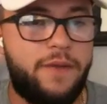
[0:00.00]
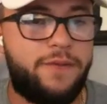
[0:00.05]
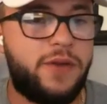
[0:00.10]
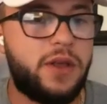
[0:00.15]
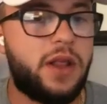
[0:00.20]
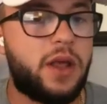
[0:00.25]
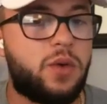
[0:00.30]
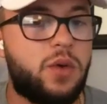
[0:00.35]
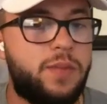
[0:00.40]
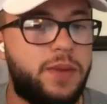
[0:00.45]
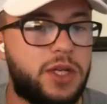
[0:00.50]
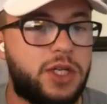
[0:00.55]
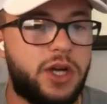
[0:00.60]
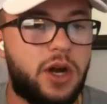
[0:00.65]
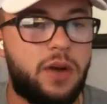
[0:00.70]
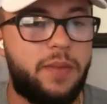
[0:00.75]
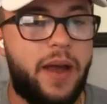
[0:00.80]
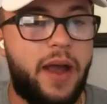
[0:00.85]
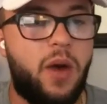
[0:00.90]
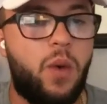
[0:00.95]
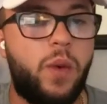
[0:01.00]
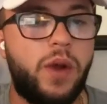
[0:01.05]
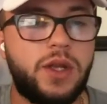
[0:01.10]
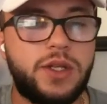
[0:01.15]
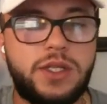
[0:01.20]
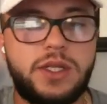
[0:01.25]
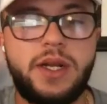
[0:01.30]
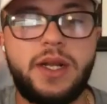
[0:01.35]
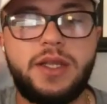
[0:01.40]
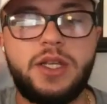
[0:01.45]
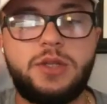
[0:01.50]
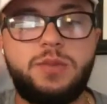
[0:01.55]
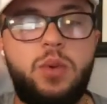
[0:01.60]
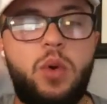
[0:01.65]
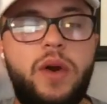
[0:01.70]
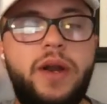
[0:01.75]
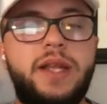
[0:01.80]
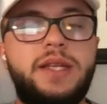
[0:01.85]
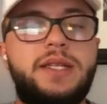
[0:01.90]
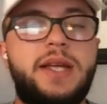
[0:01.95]
I feel like would be Jeremiah Wilson at this
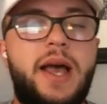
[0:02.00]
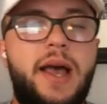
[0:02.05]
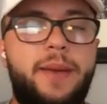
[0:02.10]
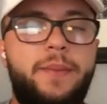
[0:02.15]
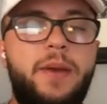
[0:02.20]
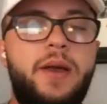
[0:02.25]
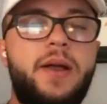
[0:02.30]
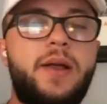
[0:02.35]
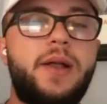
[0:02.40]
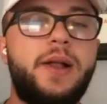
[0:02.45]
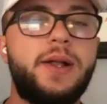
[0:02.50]
point in time